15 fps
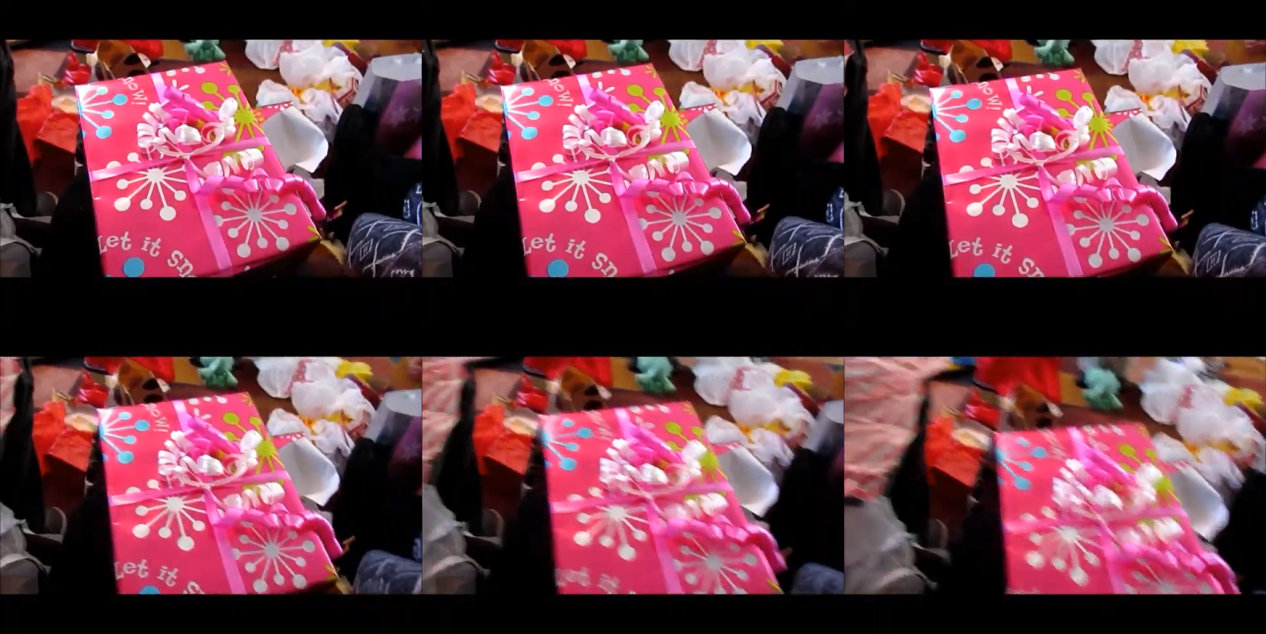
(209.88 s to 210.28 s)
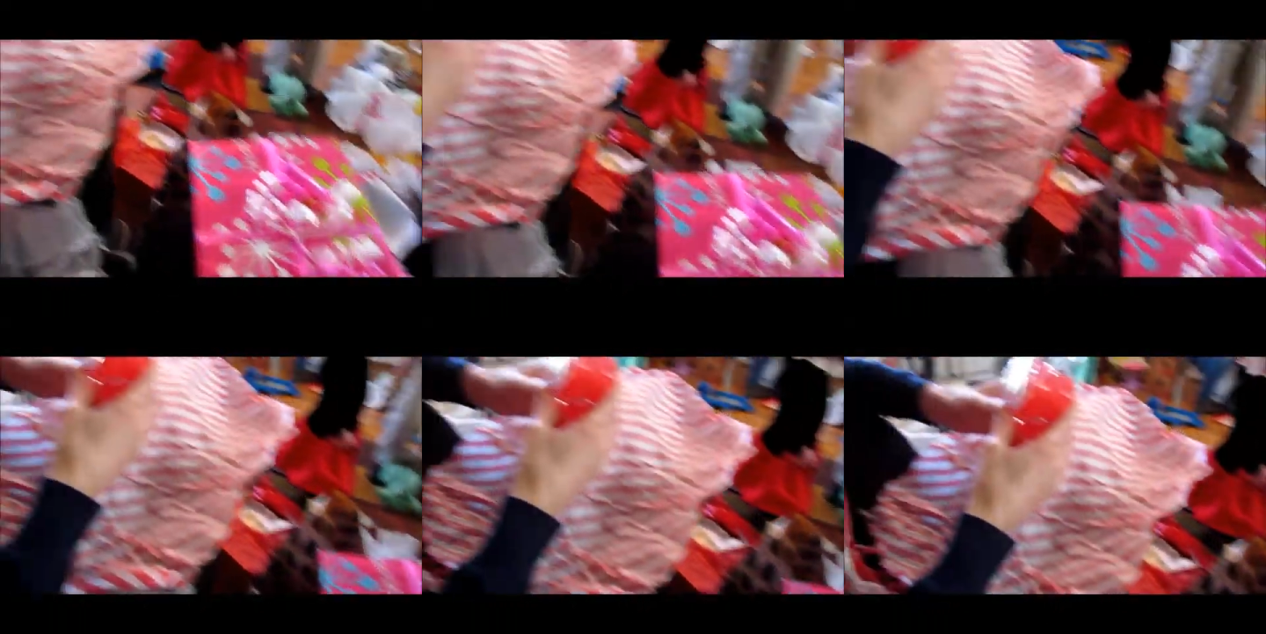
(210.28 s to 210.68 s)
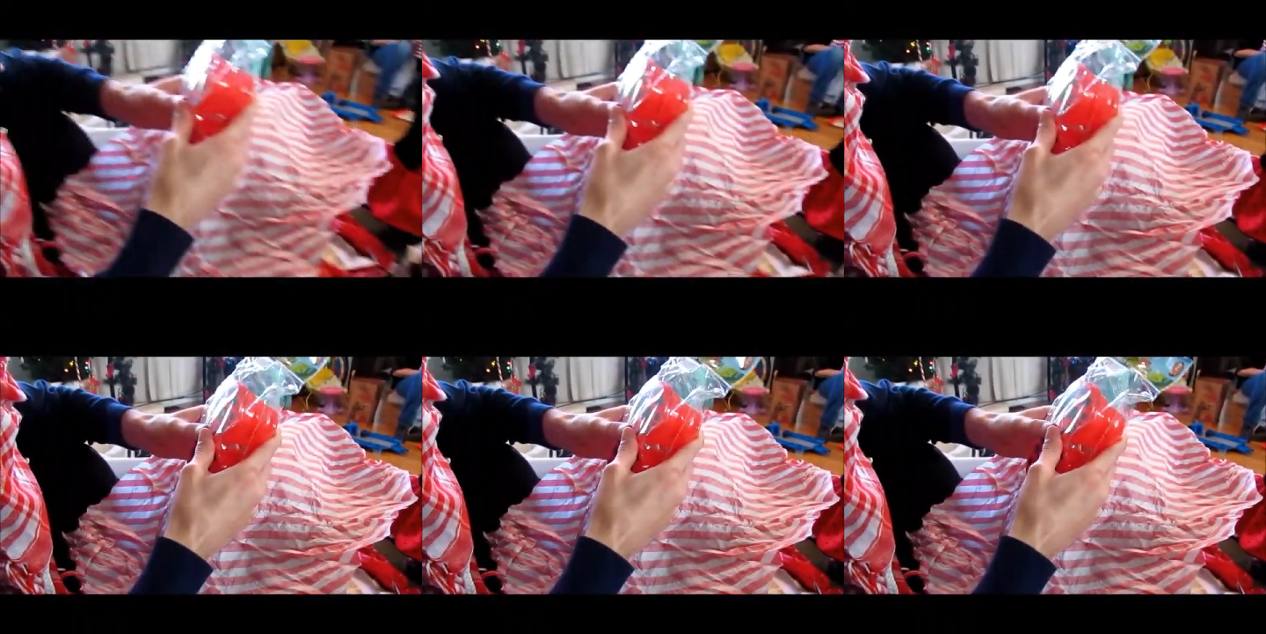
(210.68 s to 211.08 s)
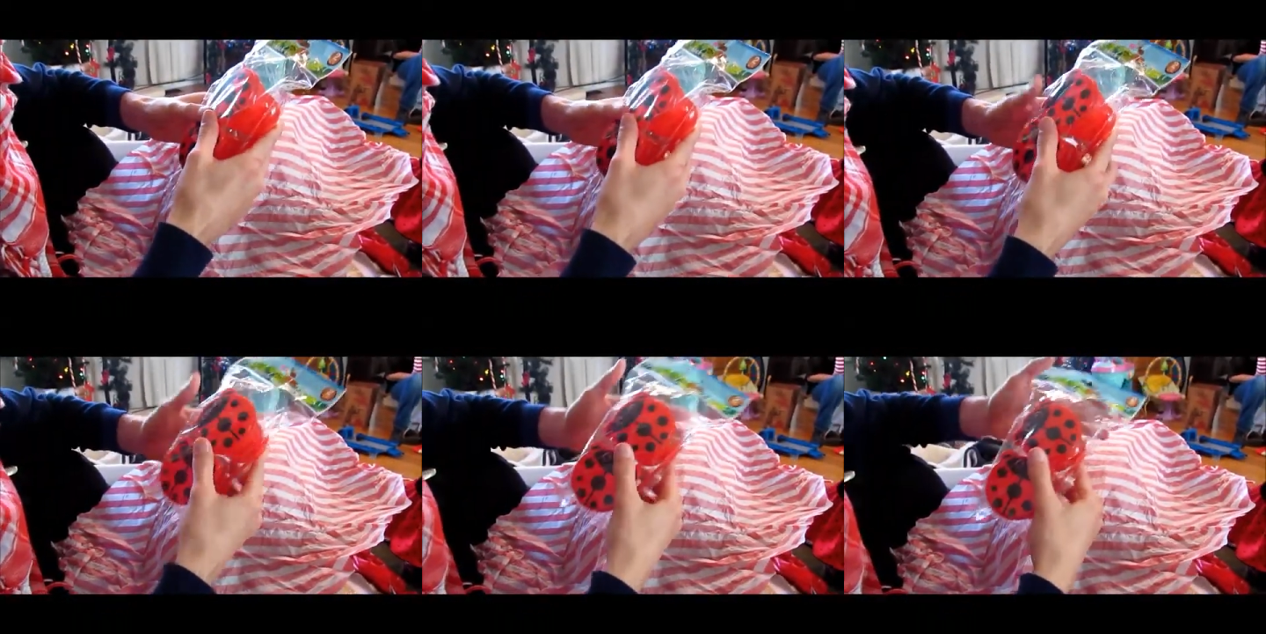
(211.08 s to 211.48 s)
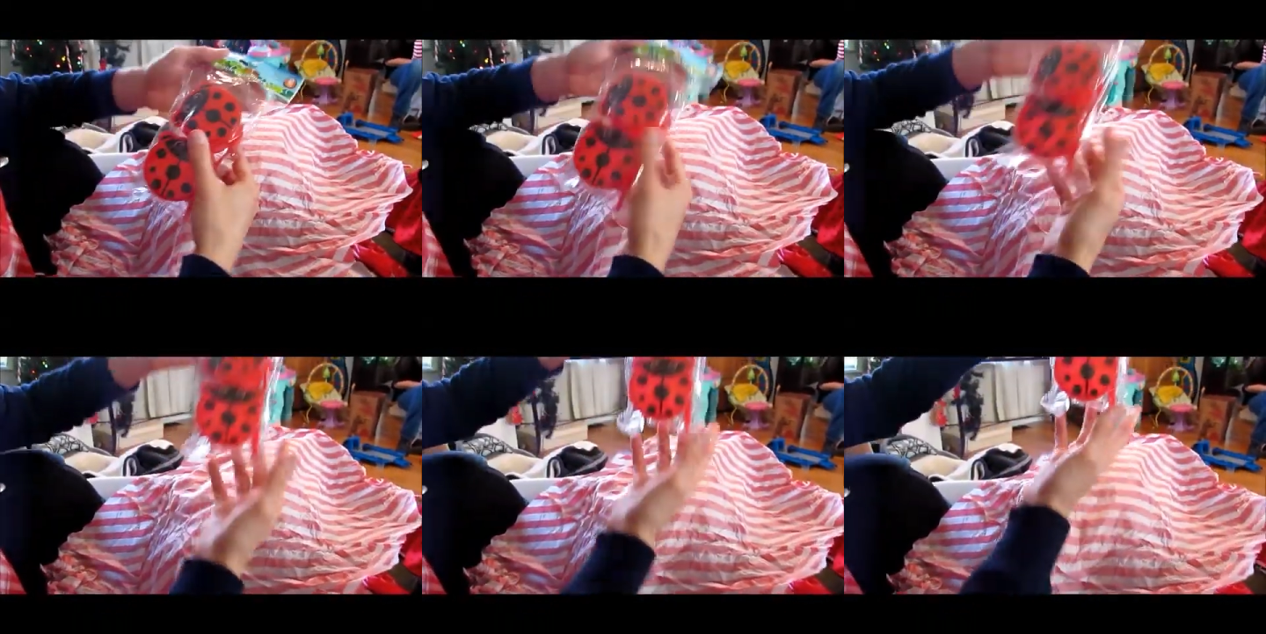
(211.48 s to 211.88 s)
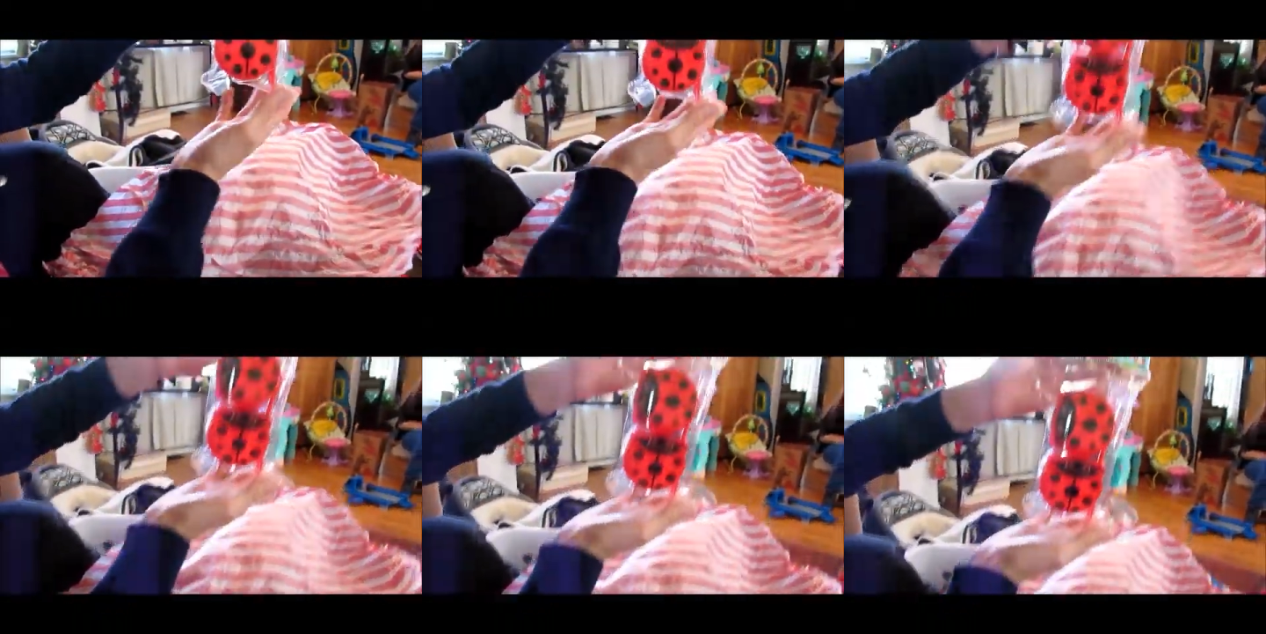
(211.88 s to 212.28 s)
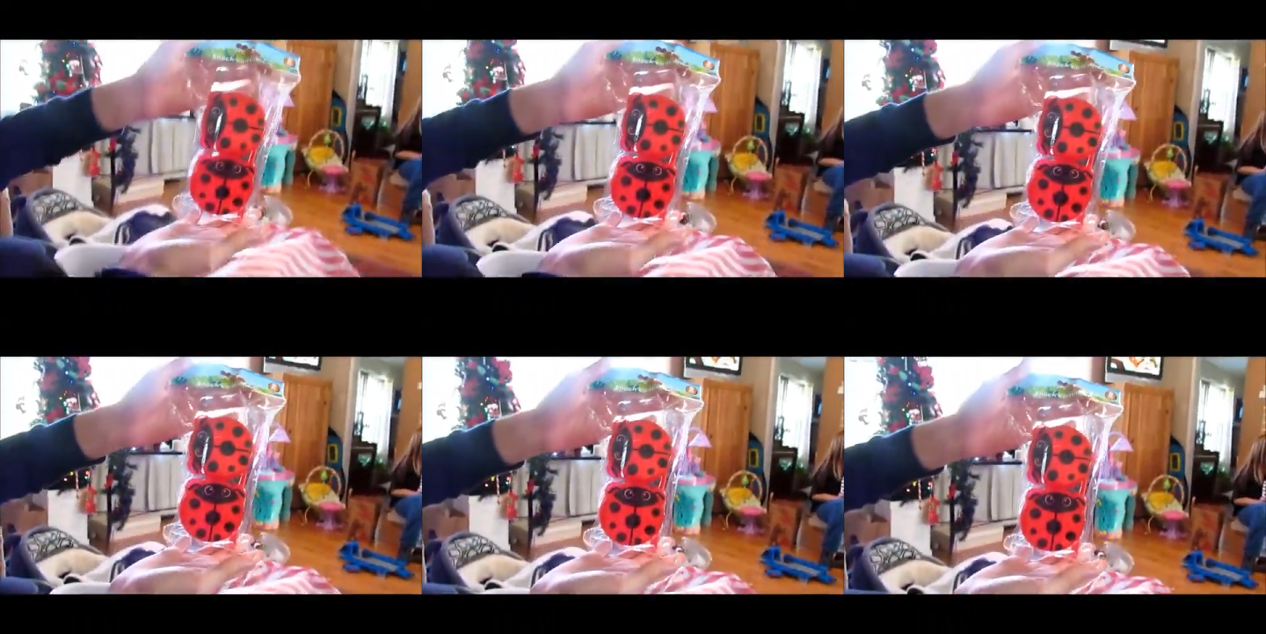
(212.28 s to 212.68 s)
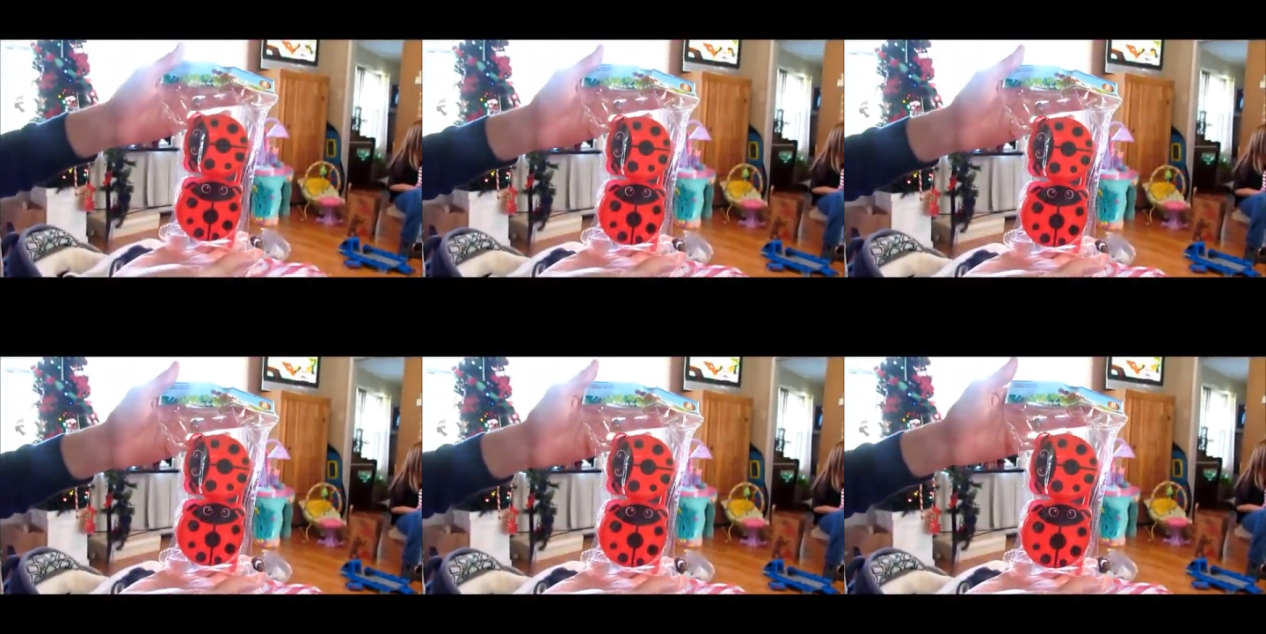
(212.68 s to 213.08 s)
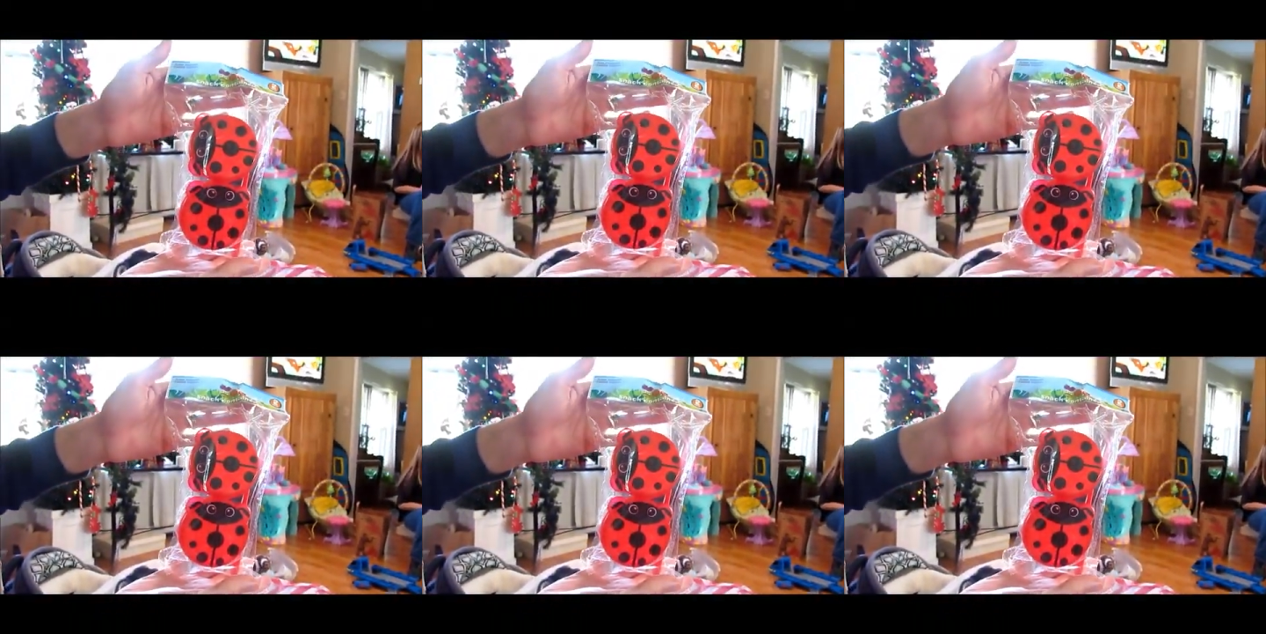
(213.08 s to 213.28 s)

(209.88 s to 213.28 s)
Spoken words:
Nobody's mouth can be seen.